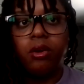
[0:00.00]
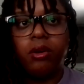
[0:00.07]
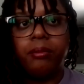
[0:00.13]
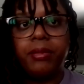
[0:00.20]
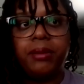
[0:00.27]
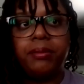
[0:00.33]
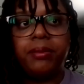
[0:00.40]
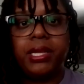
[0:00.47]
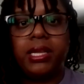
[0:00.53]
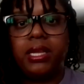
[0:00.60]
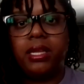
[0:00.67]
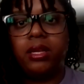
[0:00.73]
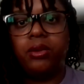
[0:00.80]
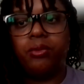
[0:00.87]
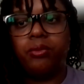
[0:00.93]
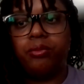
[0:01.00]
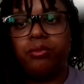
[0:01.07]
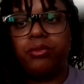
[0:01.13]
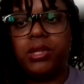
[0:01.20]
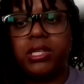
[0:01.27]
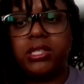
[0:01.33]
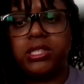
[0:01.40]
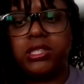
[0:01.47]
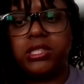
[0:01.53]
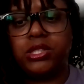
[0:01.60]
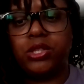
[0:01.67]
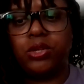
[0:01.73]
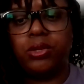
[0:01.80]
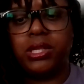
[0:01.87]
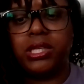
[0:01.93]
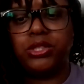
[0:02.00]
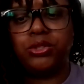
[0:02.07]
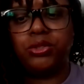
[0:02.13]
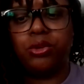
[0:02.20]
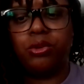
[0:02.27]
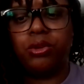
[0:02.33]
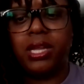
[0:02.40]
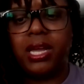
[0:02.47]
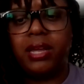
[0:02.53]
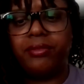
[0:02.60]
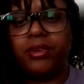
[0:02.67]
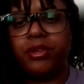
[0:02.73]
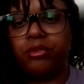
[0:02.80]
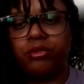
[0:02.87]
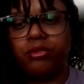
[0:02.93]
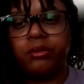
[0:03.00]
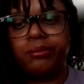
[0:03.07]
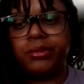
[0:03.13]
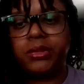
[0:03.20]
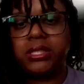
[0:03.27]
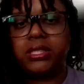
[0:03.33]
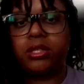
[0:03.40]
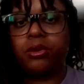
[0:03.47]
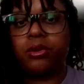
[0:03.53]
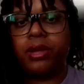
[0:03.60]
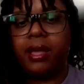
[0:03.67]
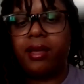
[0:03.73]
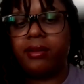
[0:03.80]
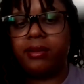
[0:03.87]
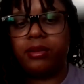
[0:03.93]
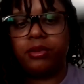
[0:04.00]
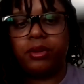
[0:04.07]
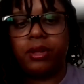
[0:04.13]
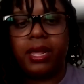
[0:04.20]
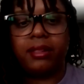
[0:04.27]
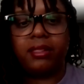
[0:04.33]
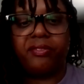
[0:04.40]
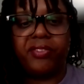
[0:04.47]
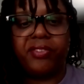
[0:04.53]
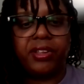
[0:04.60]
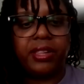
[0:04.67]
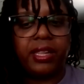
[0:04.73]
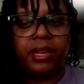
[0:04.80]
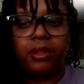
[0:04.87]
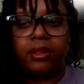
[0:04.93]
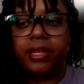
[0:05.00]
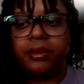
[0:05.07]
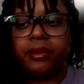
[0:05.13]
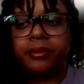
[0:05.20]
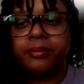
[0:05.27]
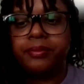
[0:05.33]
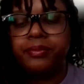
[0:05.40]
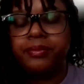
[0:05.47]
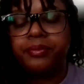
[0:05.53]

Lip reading: or maybe they just don't let you go live in groups. So I don't know. I have to figure that out later.